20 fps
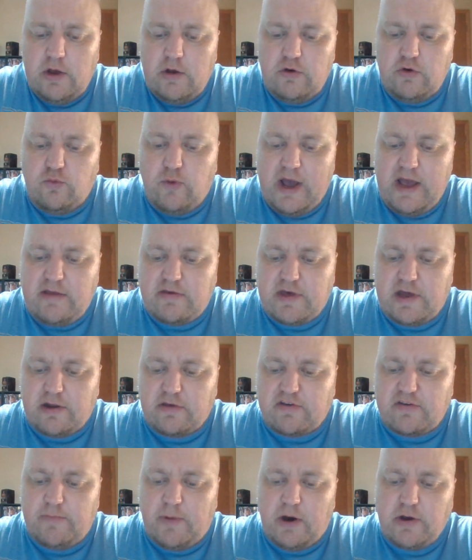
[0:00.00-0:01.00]
who waits at a
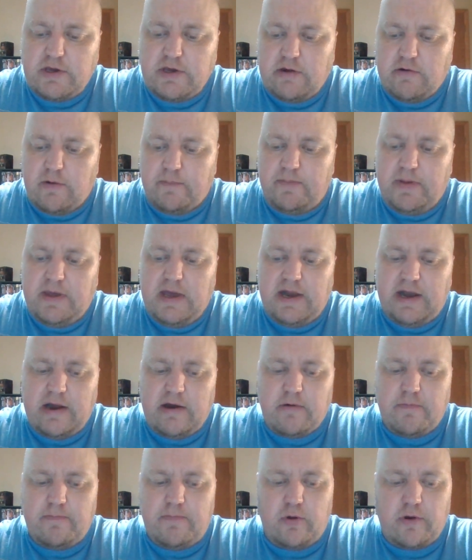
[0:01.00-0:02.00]
small European
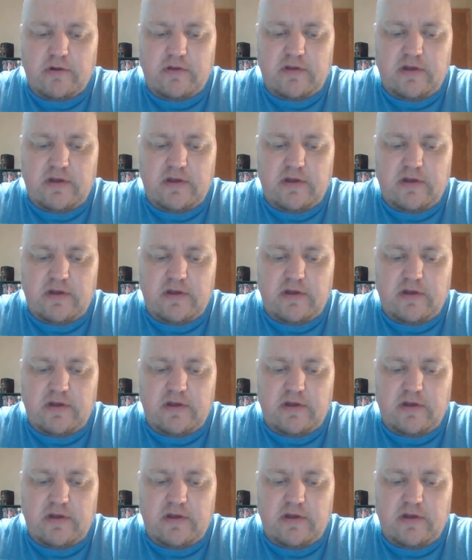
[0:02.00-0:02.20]
airport